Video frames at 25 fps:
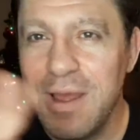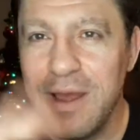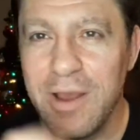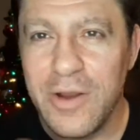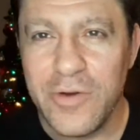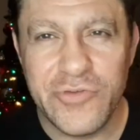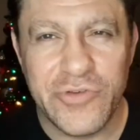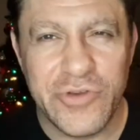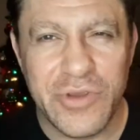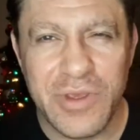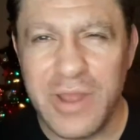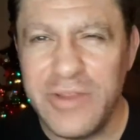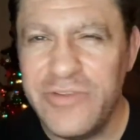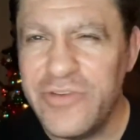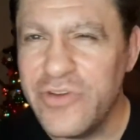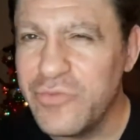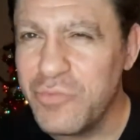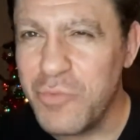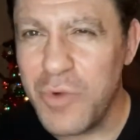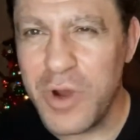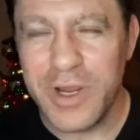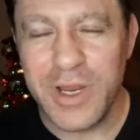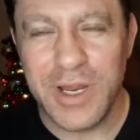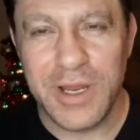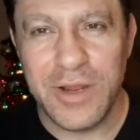was
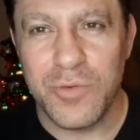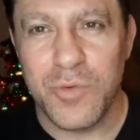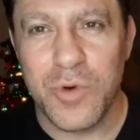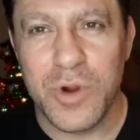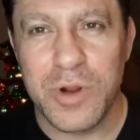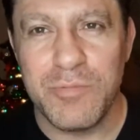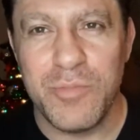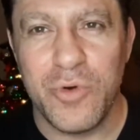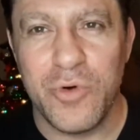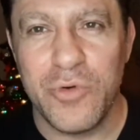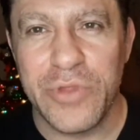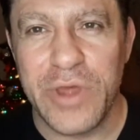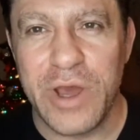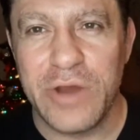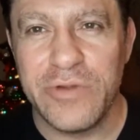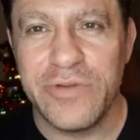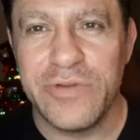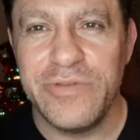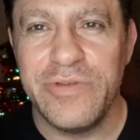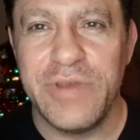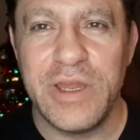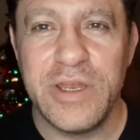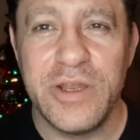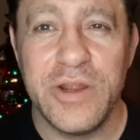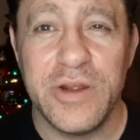just wanting to work both out to
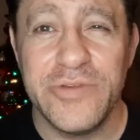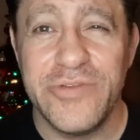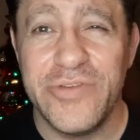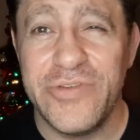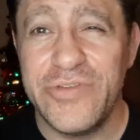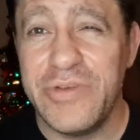10 yards. It